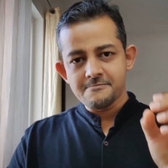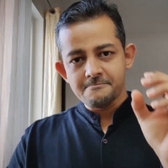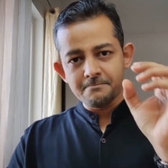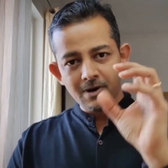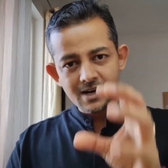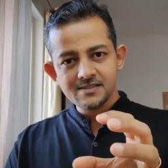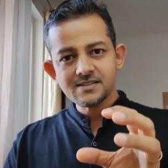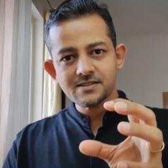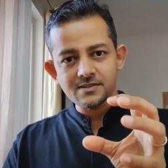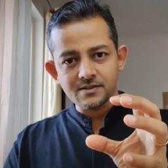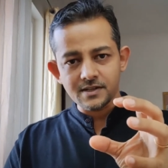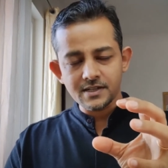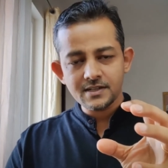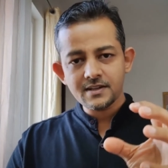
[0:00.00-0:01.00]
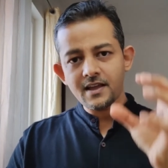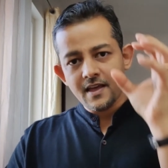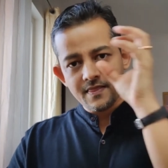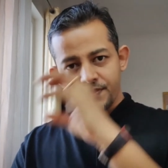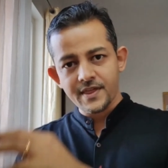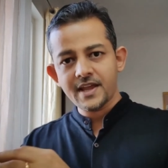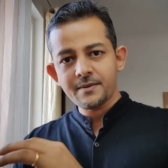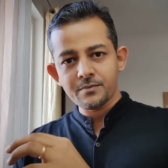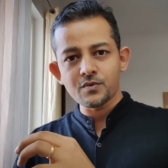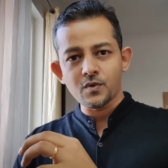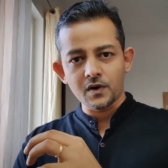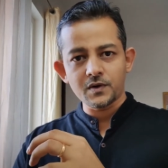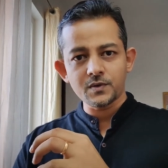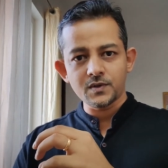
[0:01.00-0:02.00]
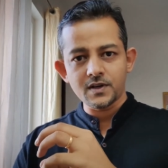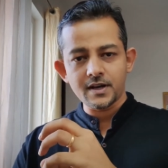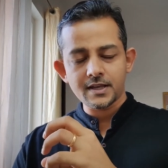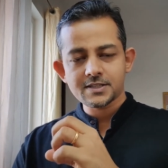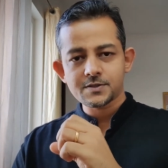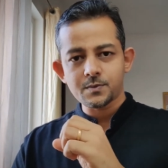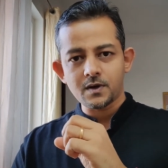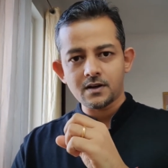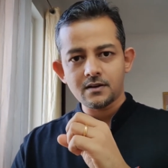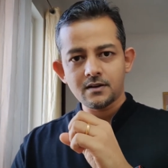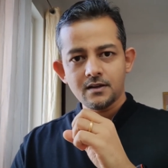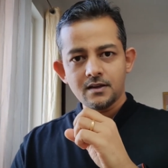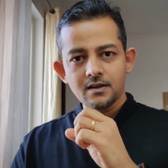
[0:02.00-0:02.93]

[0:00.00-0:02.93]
master it, and then move on to the next one.